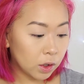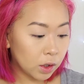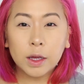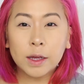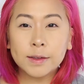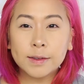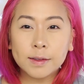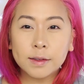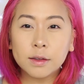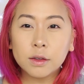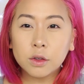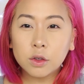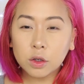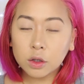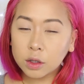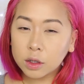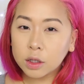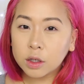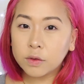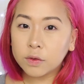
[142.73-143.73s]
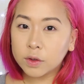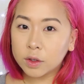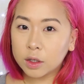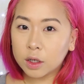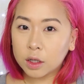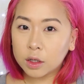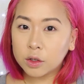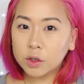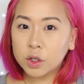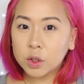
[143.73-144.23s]
It's dark enough in
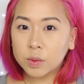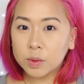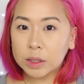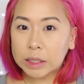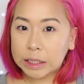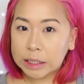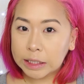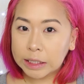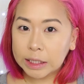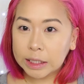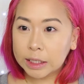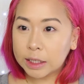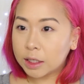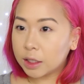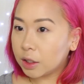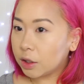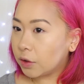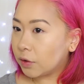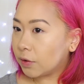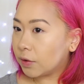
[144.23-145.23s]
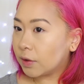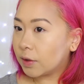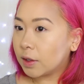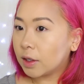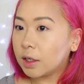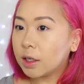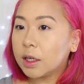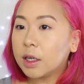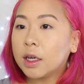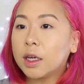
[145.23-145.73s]
color to where I can use
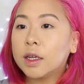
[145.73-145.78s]
it,